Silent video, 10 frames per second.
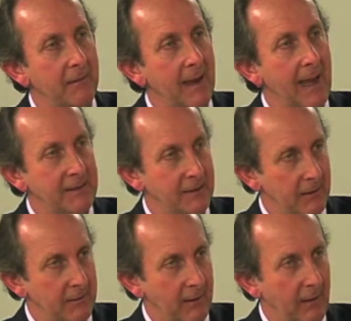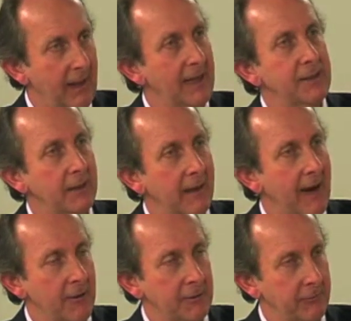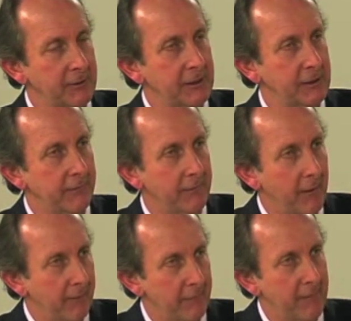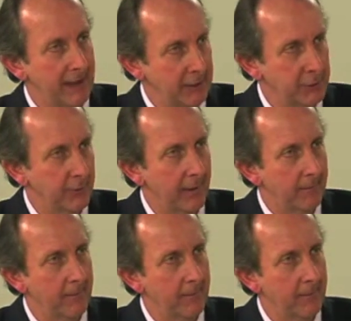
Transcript: has the classic characteristics of a value trap.